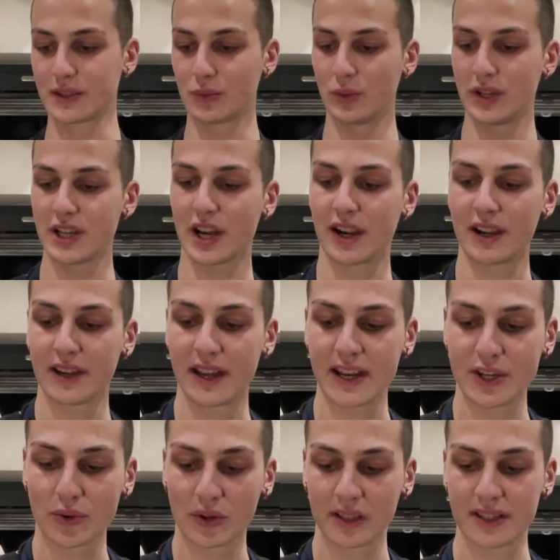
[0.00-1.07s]
which are
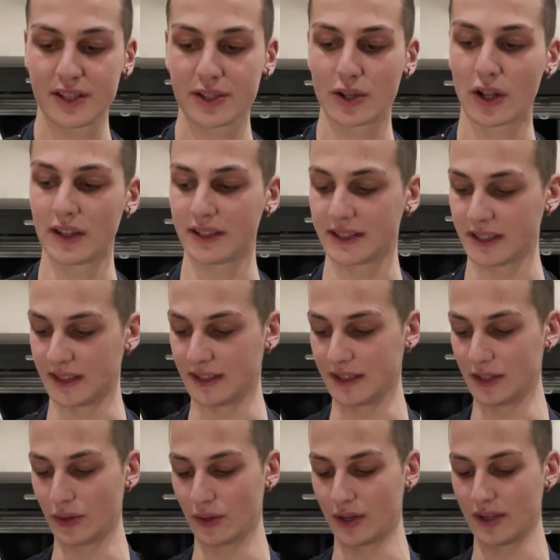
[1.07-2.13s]
naturally solid in
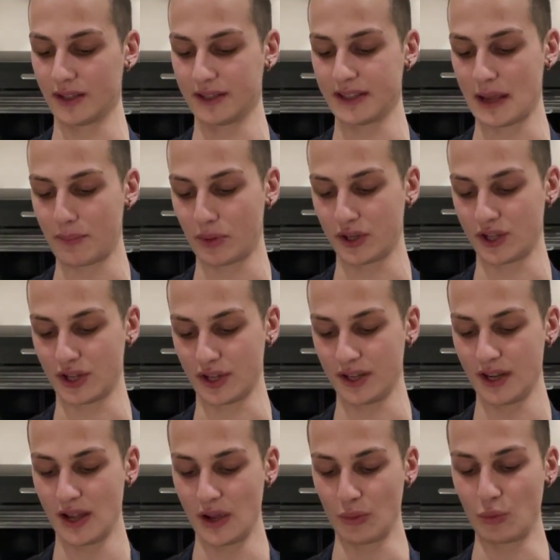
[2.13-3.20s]
your
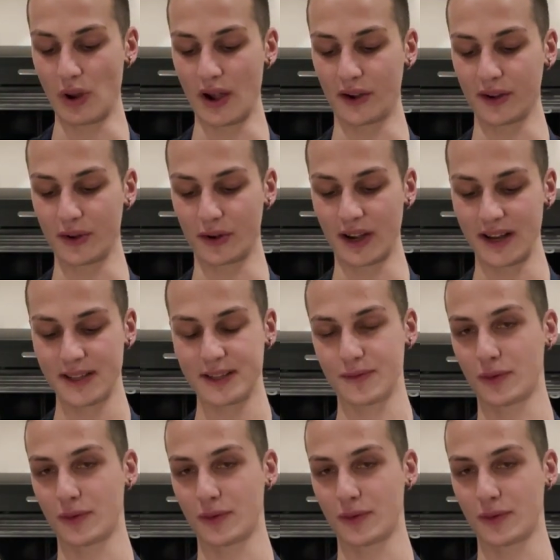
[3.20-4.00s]
temperature where you're at,